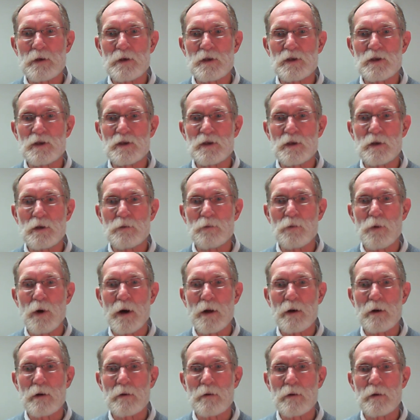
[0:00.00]
distilled
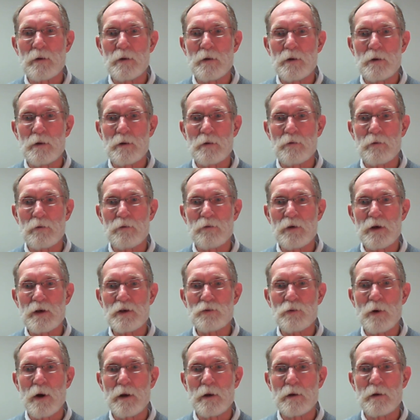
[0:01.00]
water or fresh
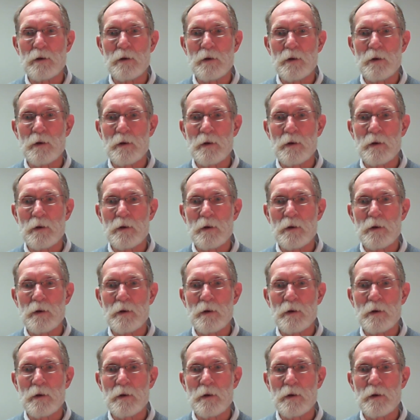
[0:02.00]
water,